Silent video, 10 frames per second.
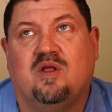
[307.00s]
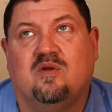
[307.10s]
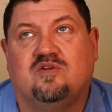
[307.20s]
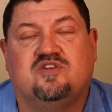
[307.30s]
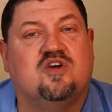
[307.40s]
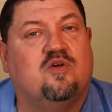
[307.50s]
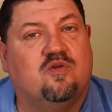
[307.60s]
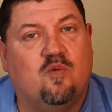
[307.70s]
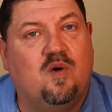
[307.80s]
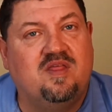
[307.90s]
So
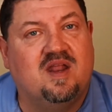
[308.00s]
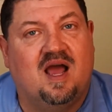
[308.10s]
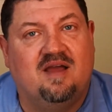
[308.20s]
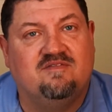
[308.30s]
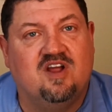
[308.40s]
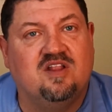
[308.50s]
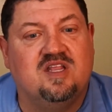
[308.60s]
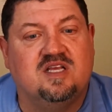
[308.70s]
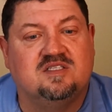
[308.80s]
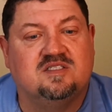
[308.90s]
the way that I've done
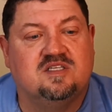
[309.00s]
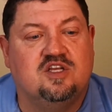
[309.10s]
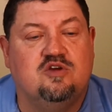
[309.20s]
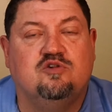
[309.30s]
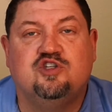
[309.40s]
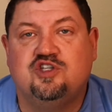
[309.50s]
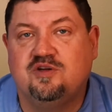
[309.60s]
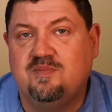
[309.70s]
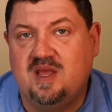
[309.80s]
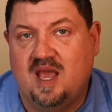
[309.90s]
this, you
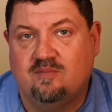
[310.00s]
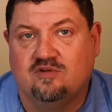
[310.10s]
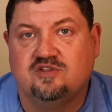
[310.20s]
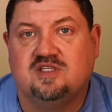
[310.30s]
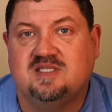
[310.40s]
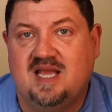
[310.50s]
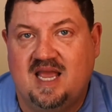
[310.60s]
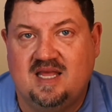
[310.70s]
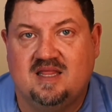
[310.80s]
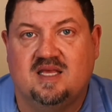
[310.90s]
should be able to
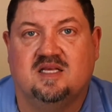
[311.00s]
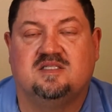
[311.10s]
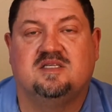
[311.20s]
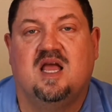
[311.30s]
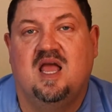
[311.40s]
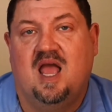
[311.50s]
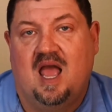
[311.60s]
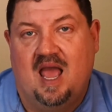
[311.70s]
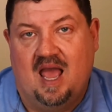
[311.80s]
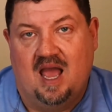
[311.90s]
take this,
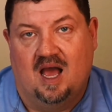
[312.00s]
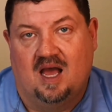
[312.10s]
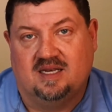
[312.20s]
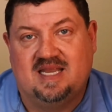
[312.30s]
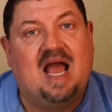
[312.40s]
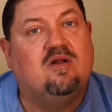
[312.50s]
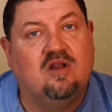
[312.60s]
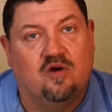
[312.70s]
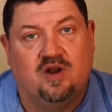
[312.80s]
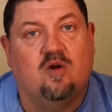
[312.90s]

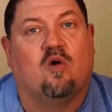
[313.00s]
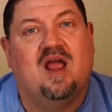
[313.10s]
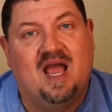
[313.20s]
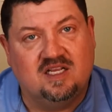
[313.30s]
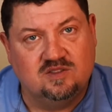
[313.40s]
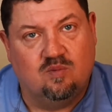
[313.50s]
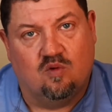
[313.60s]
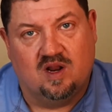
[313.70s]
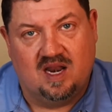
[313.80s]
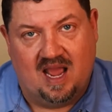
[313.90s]
download it or
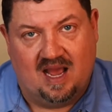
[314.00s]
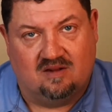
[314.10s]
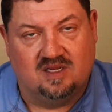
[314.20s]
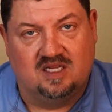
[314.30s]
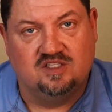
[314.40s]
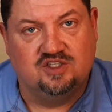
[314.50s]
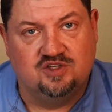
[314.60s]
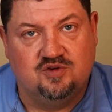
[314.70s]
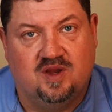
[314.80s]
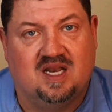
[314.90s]
export it out
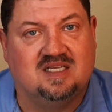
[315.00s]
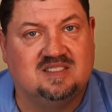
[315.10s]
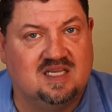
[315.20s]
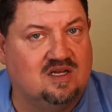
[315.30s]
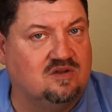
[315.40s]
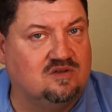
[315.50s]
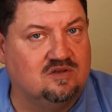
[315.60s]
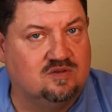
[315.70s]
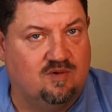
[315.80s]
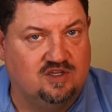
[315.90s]
into an Excel
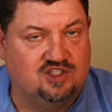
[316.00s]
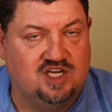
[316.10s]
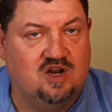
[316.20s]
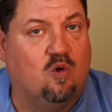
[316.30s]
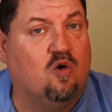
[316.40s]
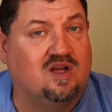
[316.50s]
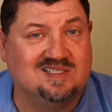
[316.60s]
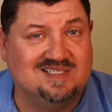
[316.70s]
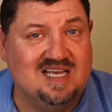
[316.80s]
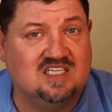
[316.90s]
spreadsheet or a
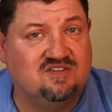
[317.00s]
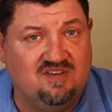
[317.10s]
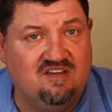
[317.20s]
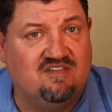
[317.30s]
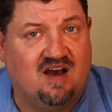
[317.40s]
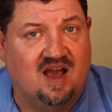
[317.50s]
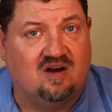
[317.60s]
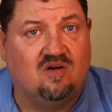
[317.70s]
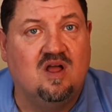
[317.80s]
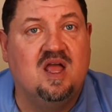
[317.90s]
CSV
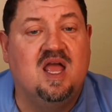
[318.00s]
file.